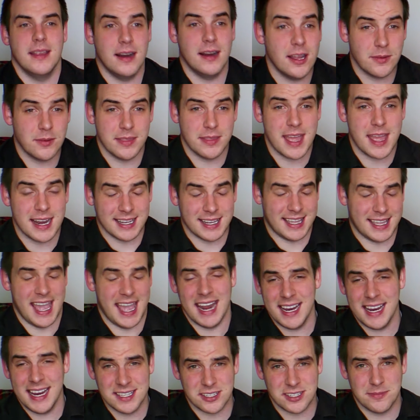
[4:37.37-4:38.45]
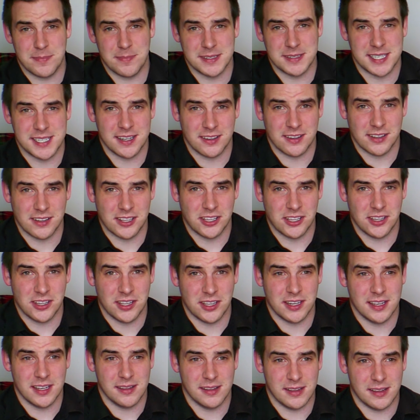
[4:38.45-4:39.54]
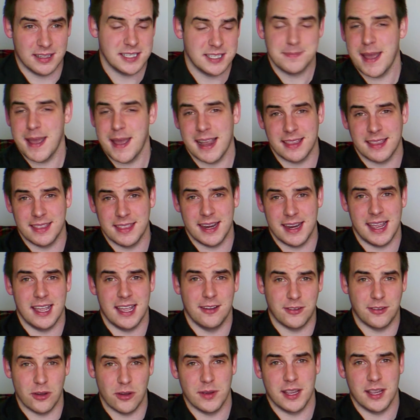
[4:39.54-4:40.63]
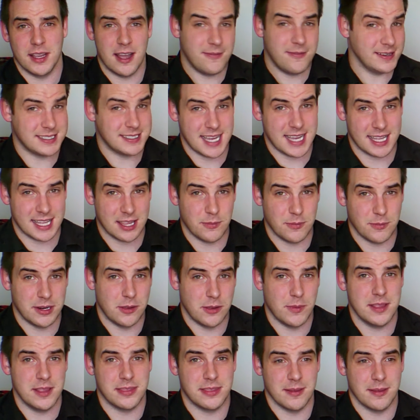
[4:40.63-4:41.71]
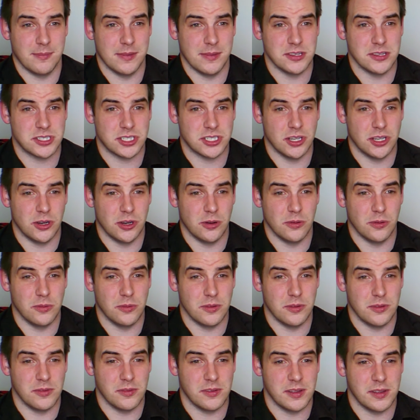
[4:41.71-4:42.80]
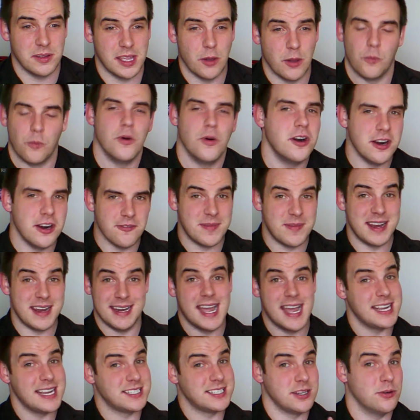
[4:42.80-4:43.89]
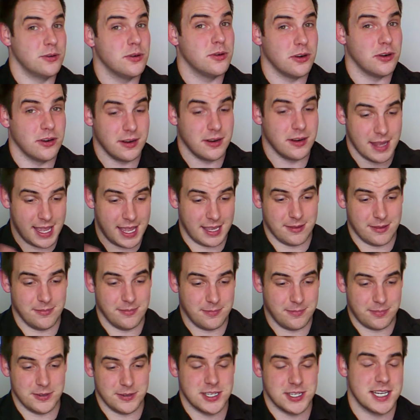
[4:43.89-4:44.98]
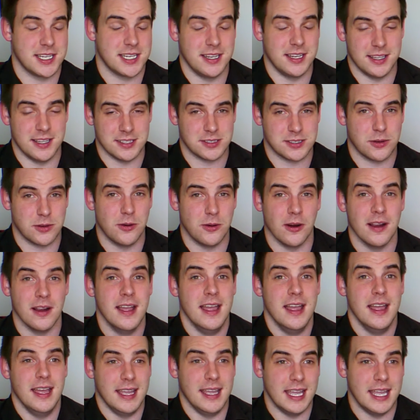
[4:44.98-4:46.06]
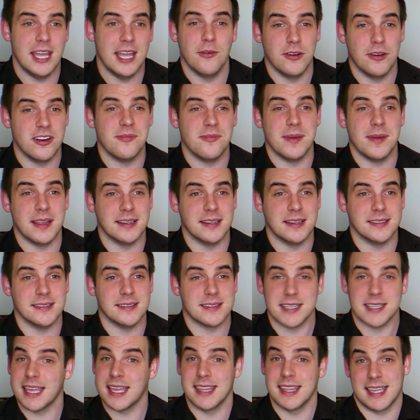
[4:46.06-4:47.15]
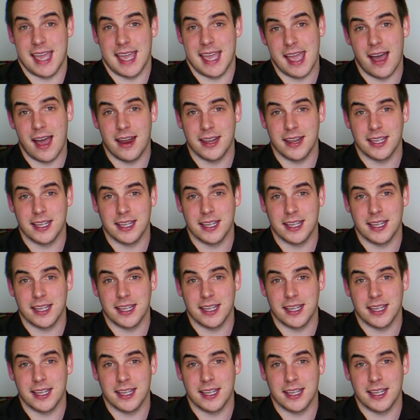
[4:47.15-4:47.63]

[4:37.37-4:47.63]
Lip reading: along with that, cannons aren't particularly good, at least back in the day, of going off exactly when you want them, so it wouldn't have been nice and ordered like projected in the score. It would have been slightly chaotic.